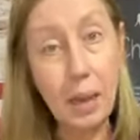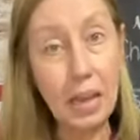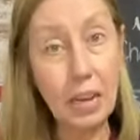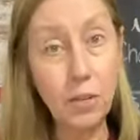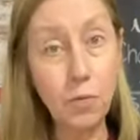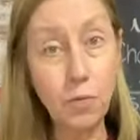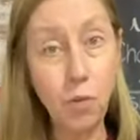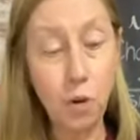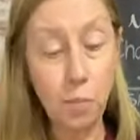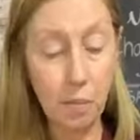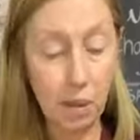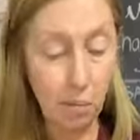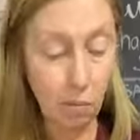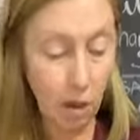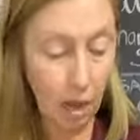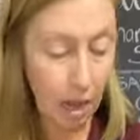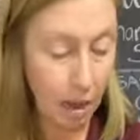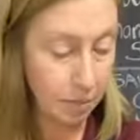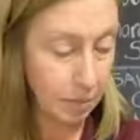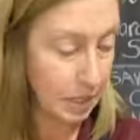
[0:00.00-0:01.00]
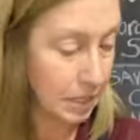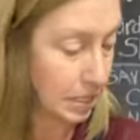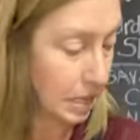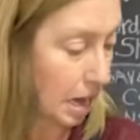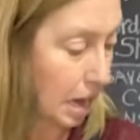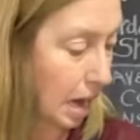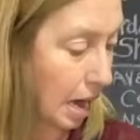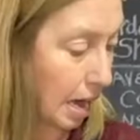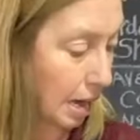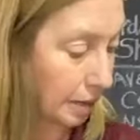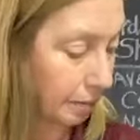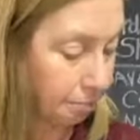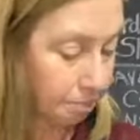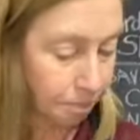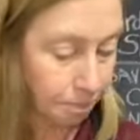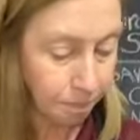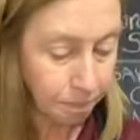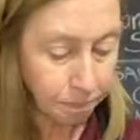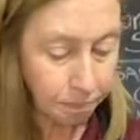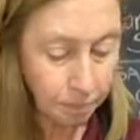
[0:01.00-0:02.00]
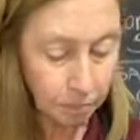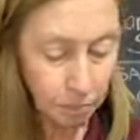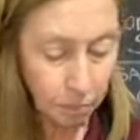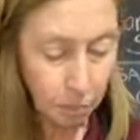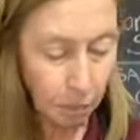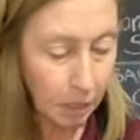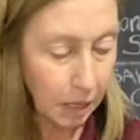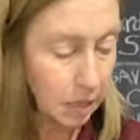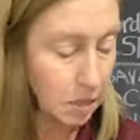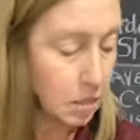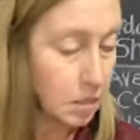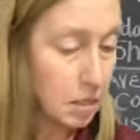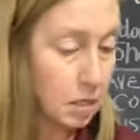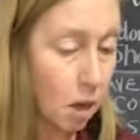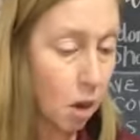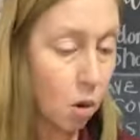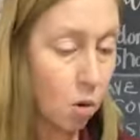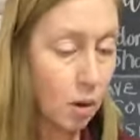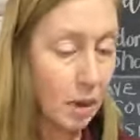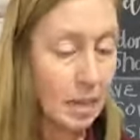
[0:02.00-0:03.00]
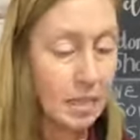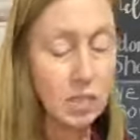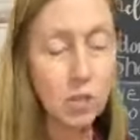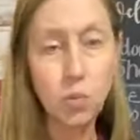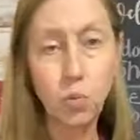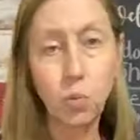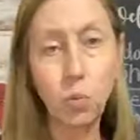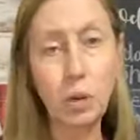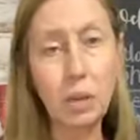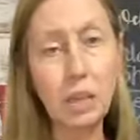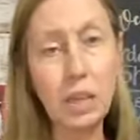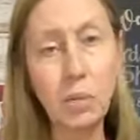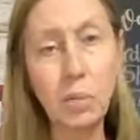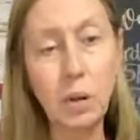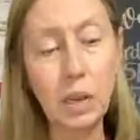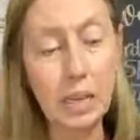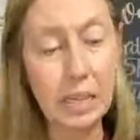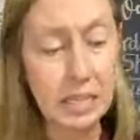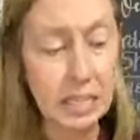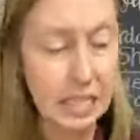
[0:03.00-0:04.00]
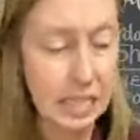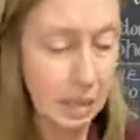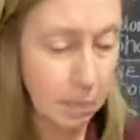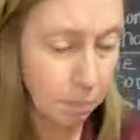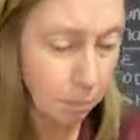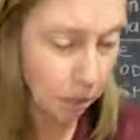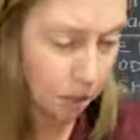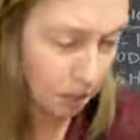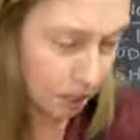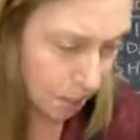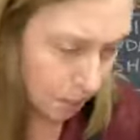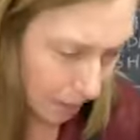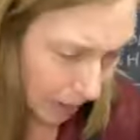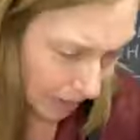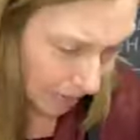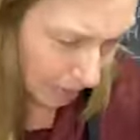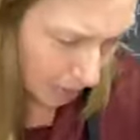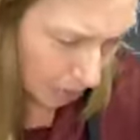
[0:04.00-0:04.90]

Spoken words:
he made it for me while I was gone. So it's really, really simple to